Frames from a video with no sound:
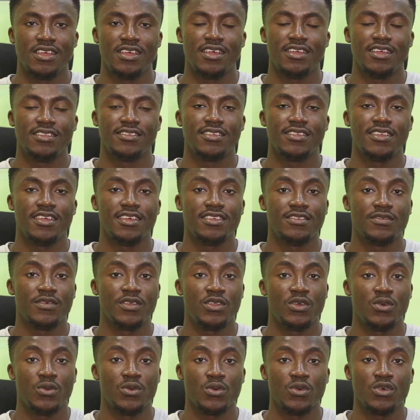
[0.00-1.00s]
In today's
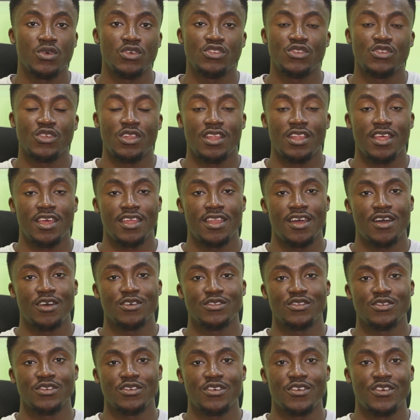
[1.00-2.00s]
video, we're going to learn how
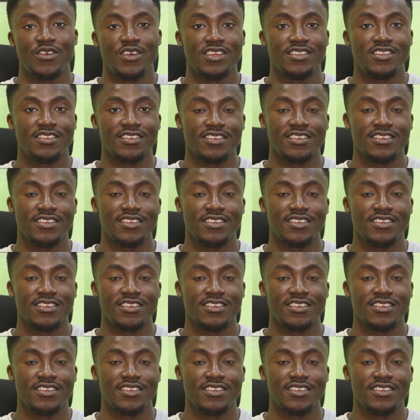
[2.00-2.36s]
to create